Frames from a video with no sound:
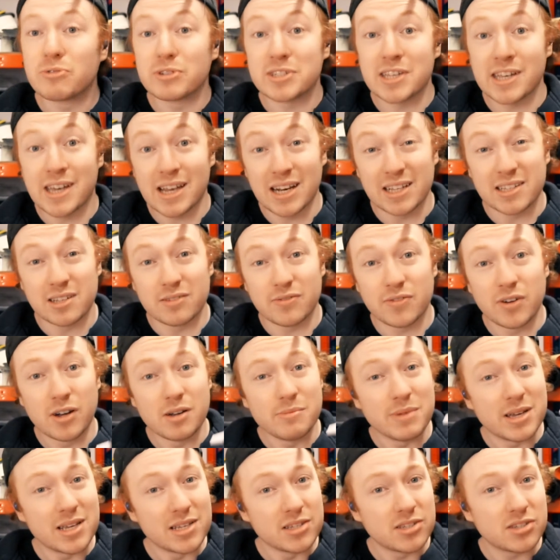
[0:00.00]
reticulated
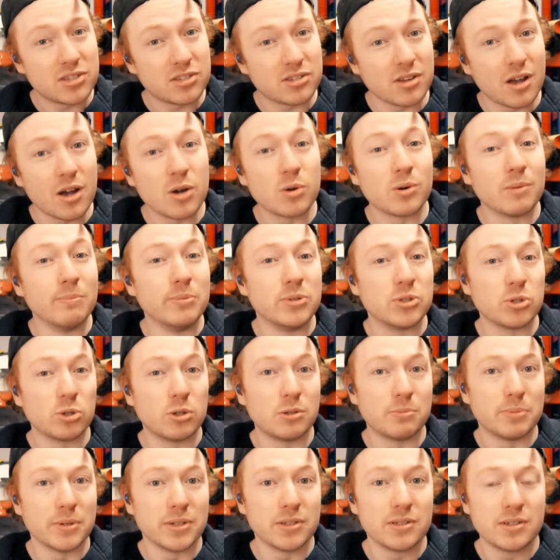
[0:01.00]
foam is so
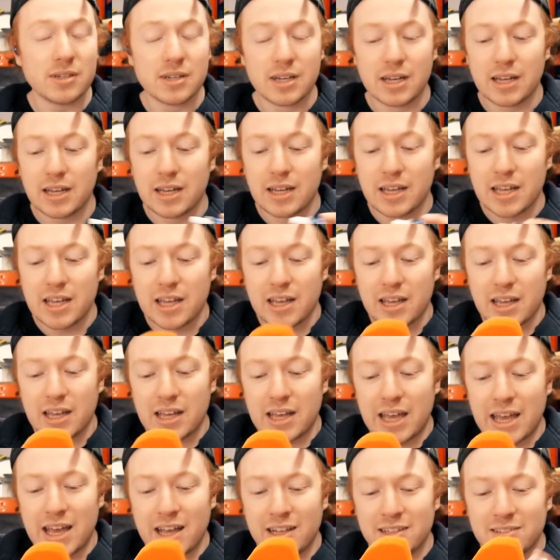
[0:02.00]
absorbent,
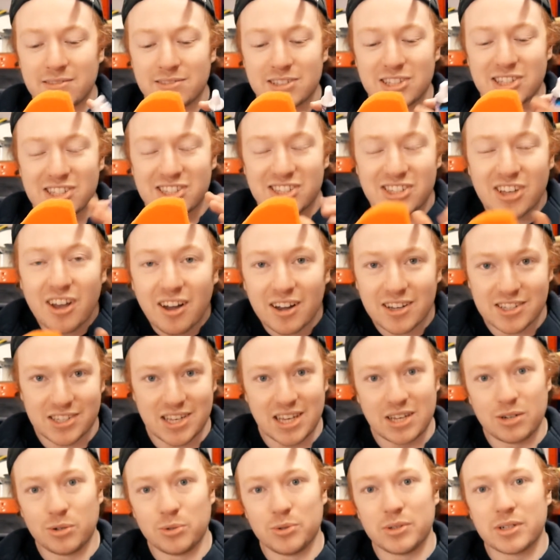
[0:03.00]
it sucks
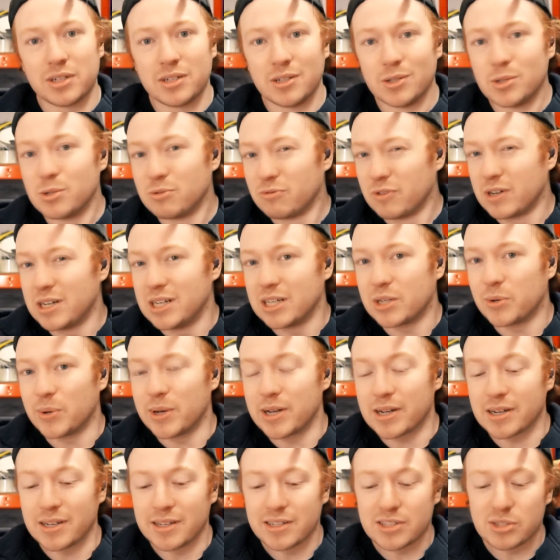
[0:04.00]
in all the glue really
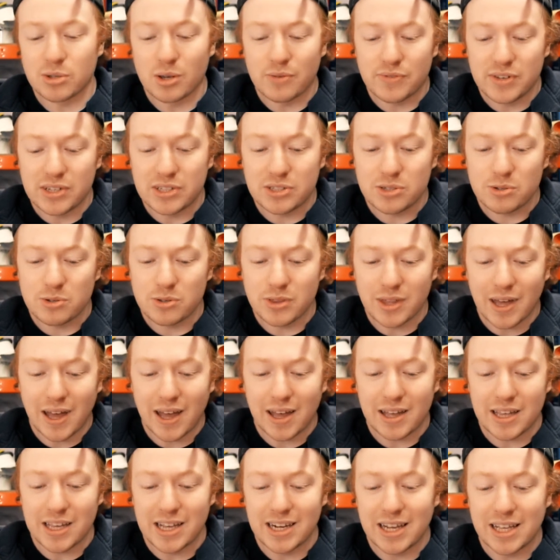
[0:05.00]
quickly. So if you do
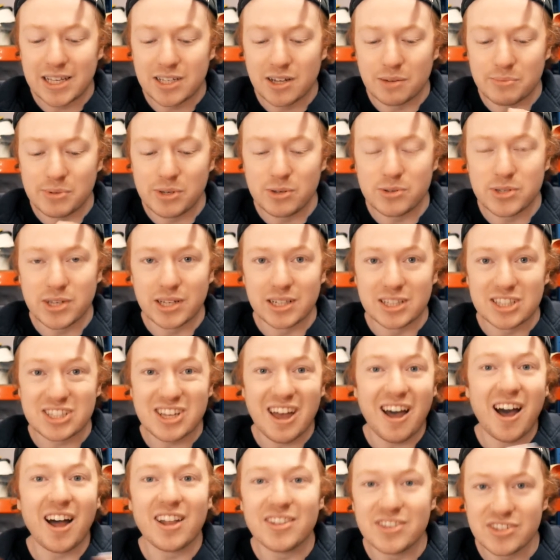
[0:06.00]
that, you'll end up using
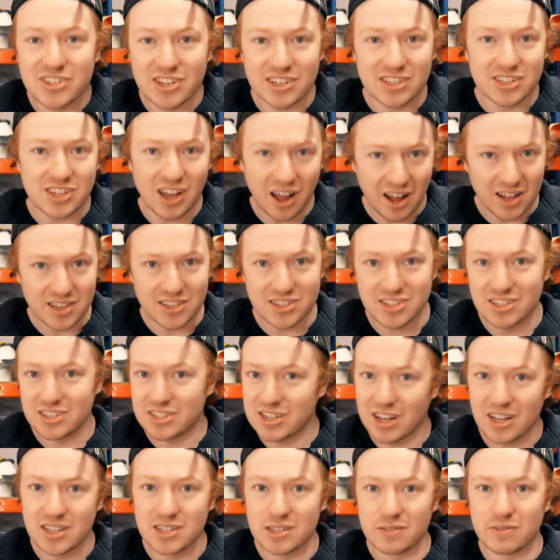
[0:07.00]
tons and tons and
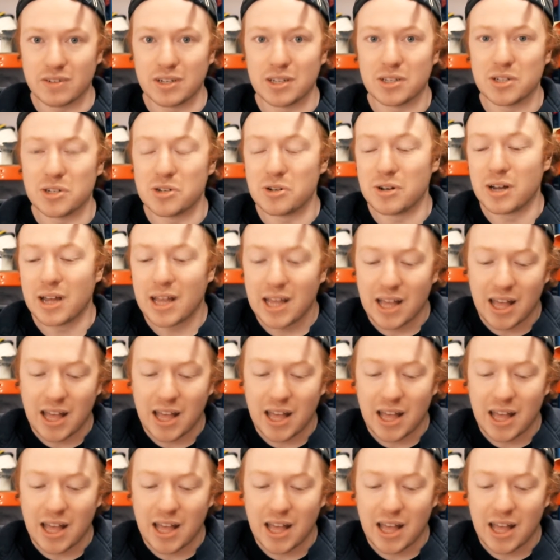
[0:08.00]
tons of glue,